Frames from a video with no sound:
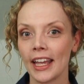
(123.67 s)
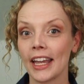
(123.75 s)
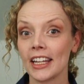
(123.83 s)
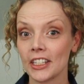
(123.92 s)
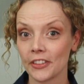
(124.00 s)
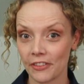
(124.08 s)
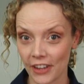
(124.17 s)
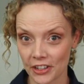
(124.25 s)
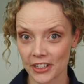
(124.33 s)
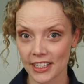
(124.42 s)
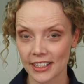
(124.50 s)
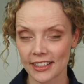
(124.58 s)
and to
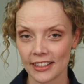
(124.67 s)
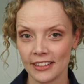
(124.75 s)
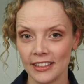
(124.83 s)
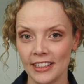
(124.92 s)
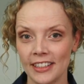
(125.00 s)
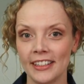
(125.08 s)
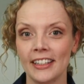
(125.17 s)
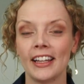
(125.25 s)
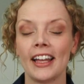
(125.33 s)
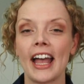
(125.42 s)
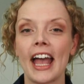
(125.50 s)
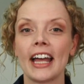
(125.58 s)
fairness.
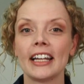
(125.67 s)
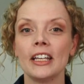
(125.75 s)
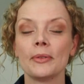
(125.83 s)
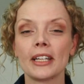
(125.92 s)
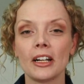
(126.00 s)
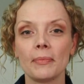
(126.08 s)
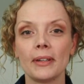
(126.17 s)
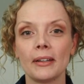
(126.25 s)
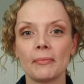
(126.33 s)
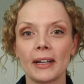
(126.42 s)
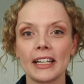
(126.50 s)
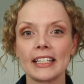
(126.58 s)
And he was
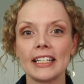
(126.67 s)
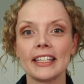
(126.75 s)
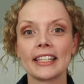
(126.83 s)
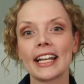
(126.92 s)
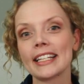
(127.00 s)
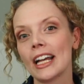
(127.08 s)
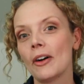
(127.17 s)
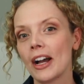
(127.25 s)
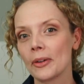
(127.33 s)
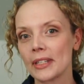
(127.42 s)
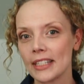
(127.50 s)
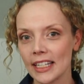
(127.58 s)
helping Mike see that that's how
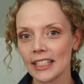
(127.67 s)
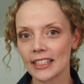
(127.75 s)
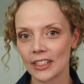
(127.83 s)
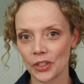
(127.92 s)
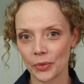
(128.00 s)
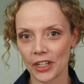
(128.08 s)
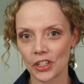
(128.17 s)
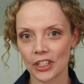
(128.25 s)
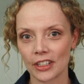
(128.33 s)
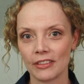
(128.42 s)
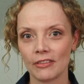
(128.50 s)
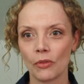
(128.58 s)
I was seeing the
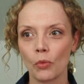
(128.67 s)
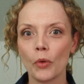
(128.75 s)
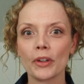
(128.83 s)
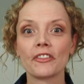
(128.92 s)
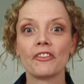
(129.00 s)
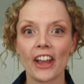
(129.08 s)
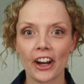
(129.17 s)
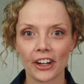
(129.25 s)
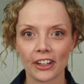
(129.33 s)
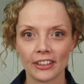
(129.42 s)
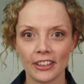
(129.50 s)
situation. What was fair?